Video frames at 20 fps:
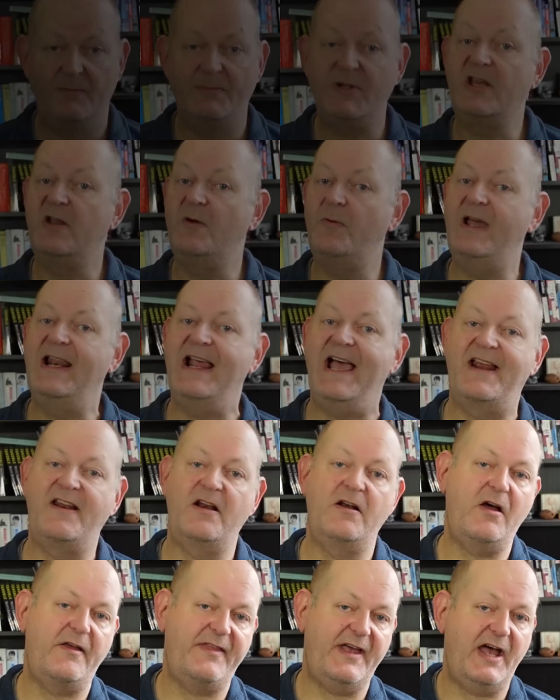But you will add
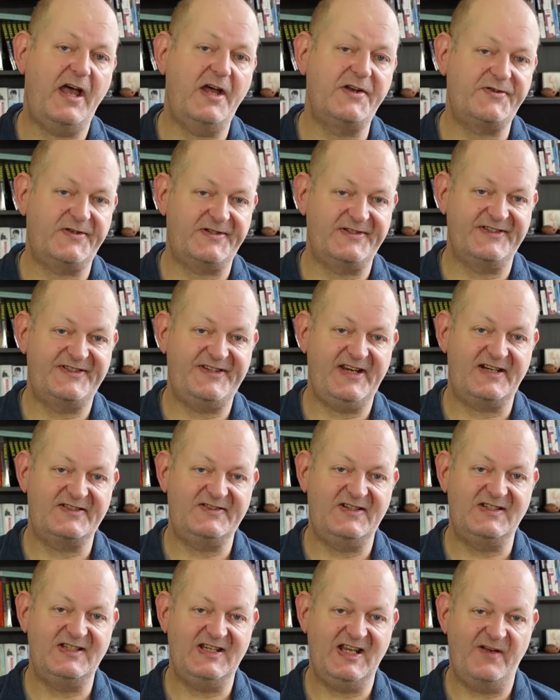another
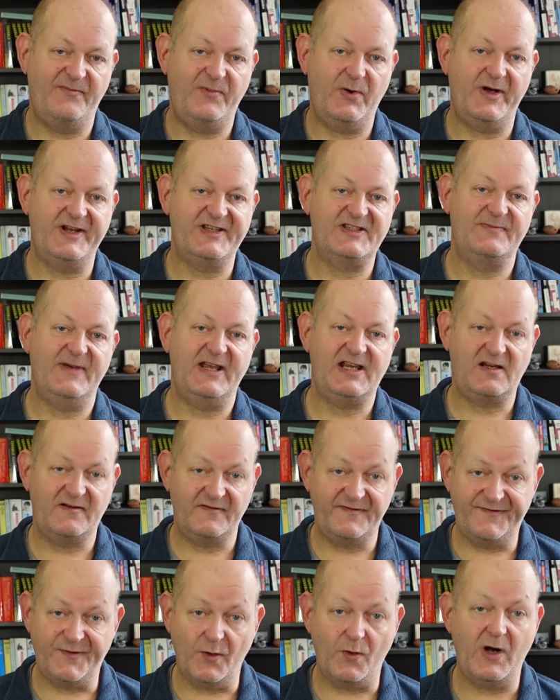160 tier points, making
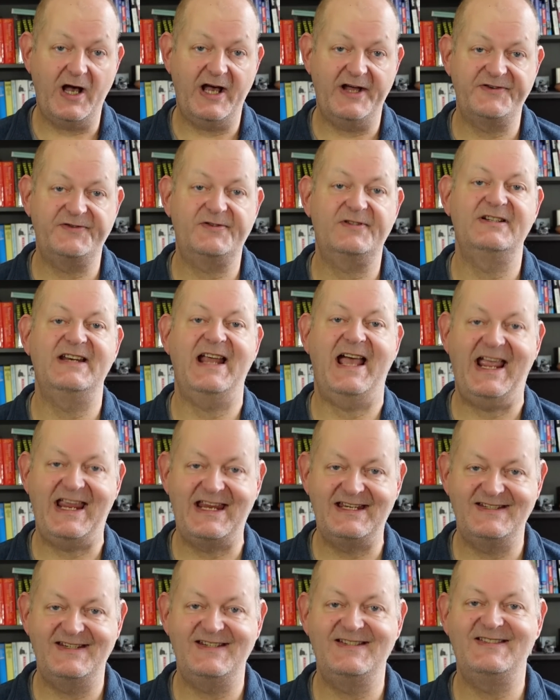
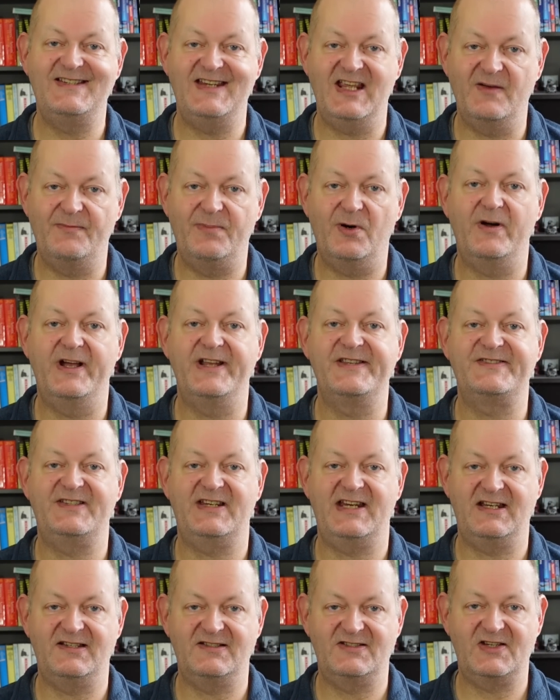480 tier points
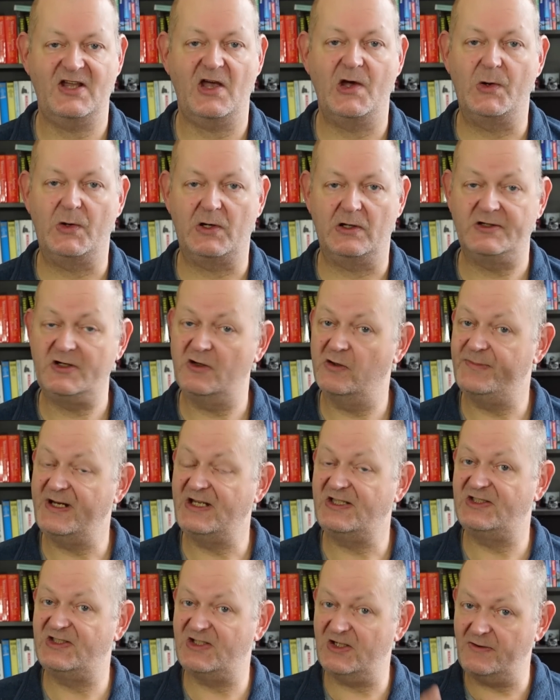in total. You'll
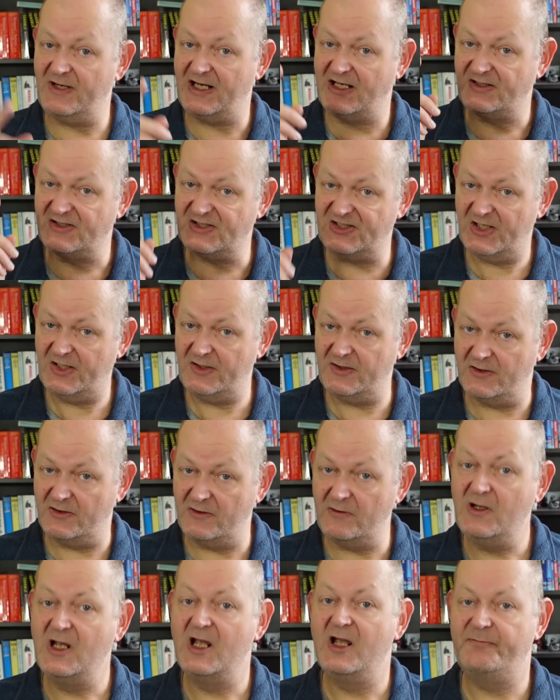be doing
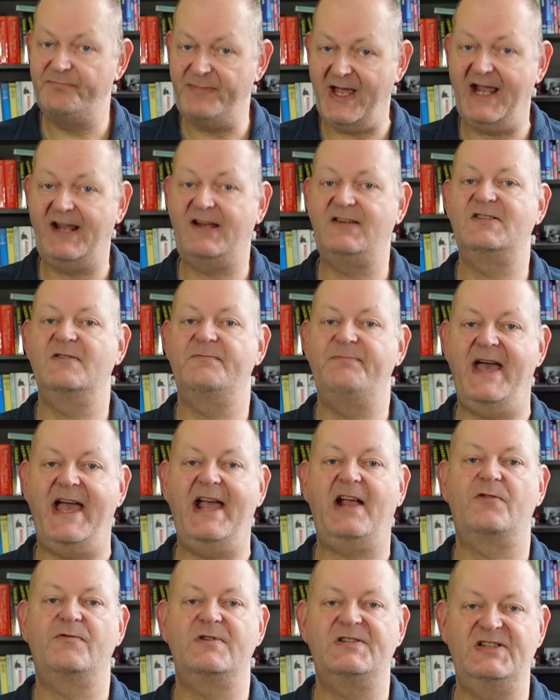2
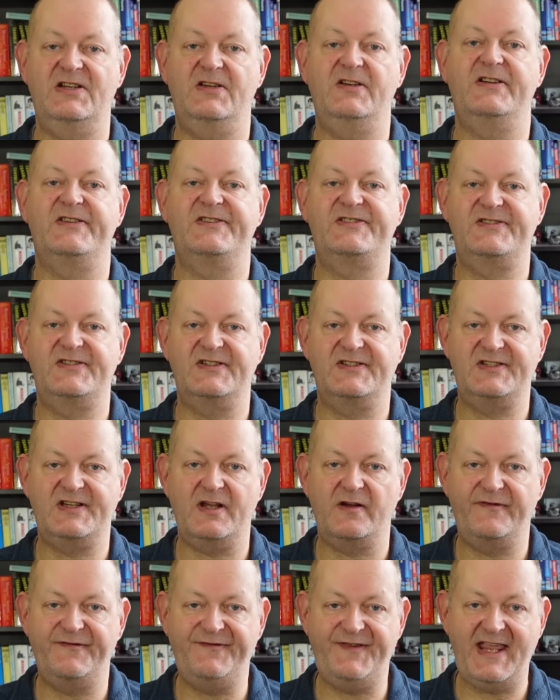back-to-back returns to
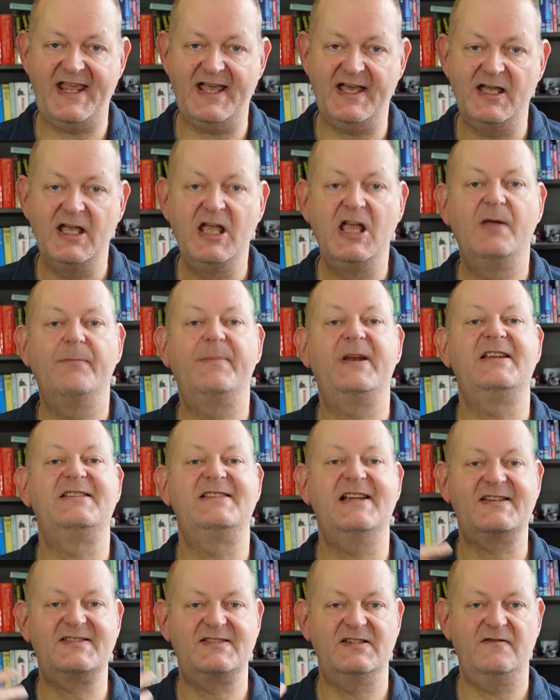Sofia, but it
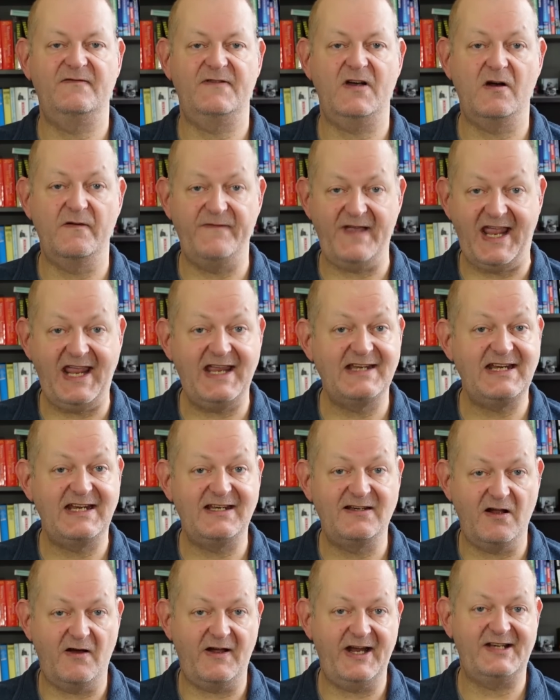doesn't involve any
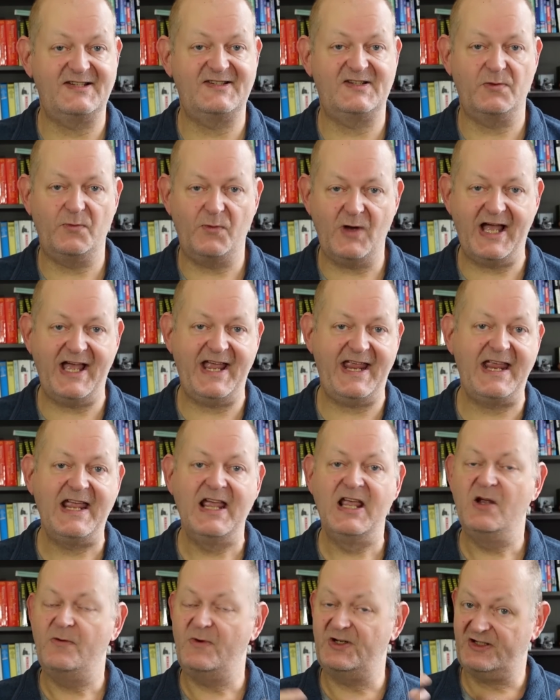nights away,
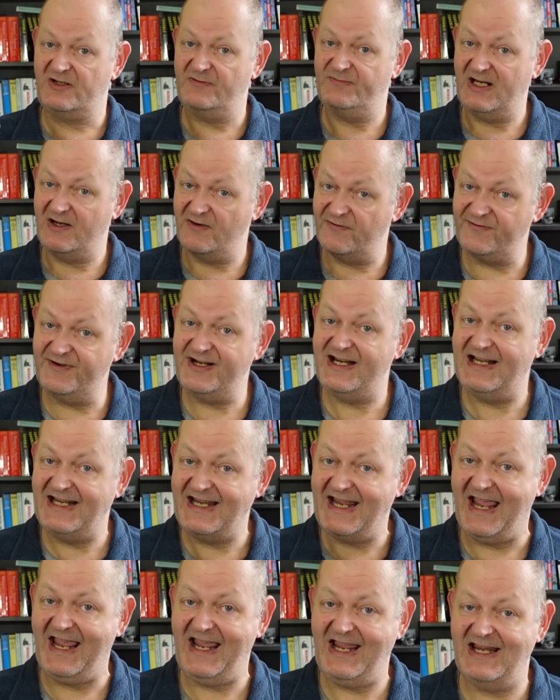which can be a
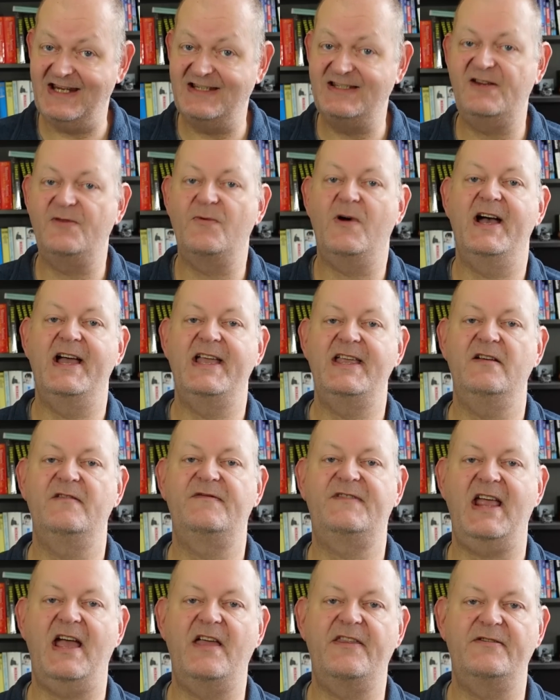really handy way
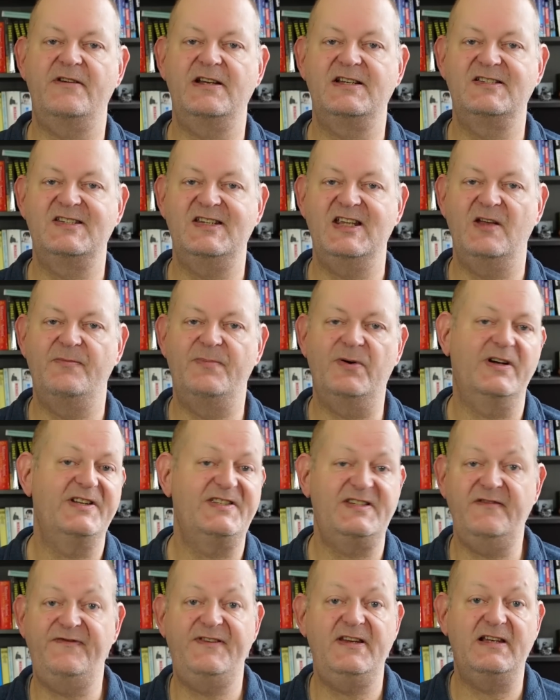of gathering tier
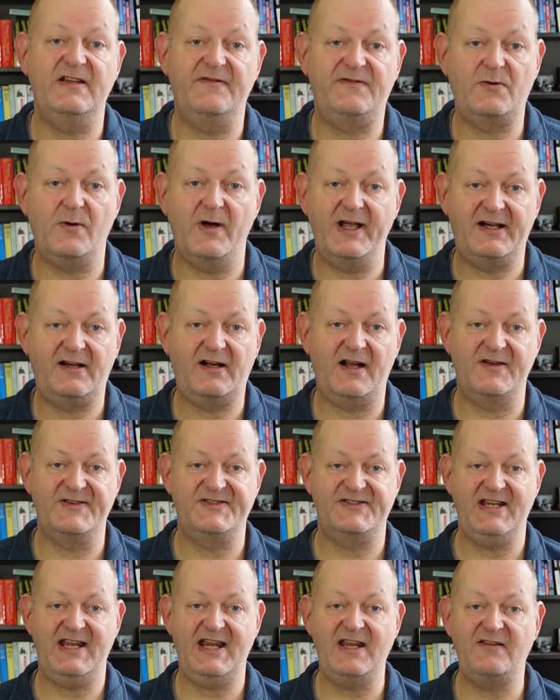points if you live quite
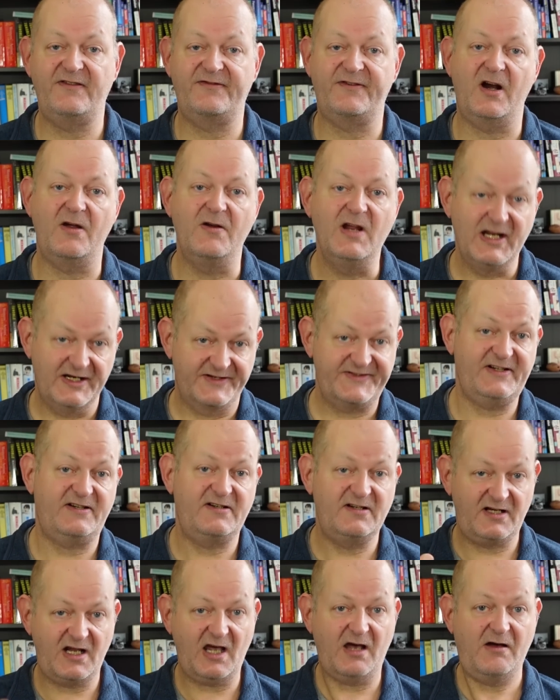close to Heathrow, so you
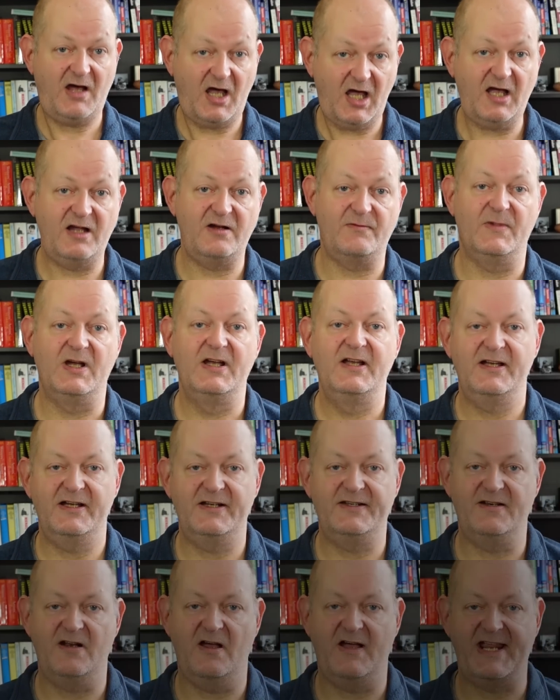can go home
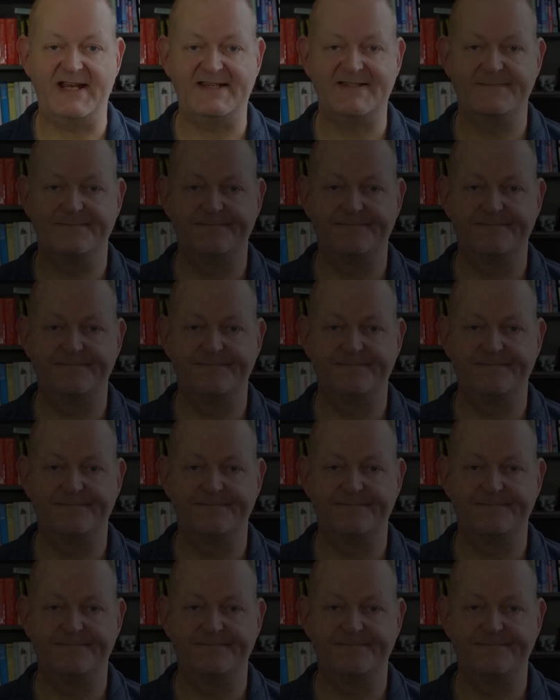at night.